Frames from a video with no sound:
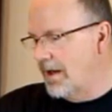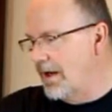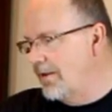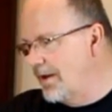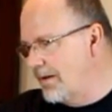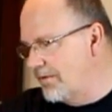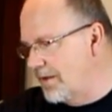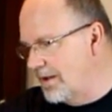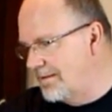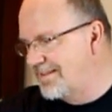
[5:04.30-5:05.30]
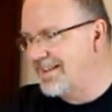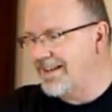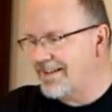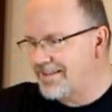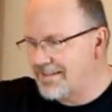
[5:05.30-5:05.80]
And then if you need
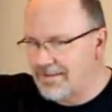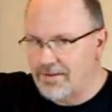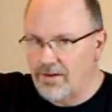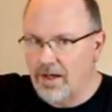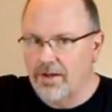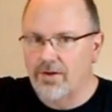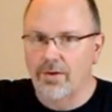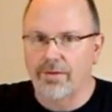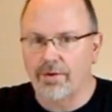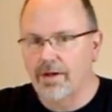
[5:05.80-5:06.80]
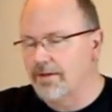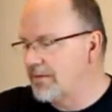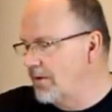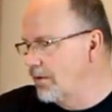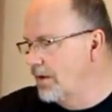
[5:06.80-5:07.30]
6, you got 2 3s.
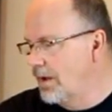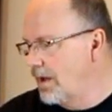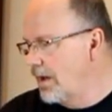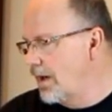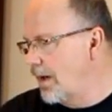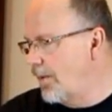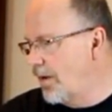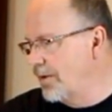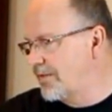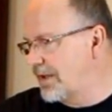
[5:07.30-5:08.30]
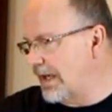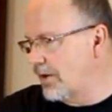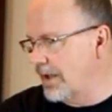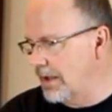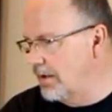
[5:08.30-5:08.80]
So I'm always
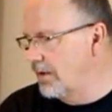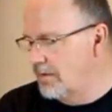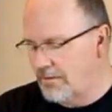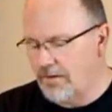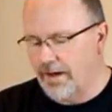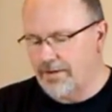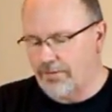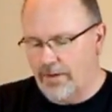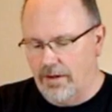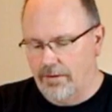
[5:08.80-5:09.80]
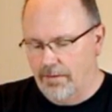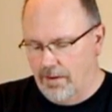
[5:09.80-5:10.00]
carrying socks around.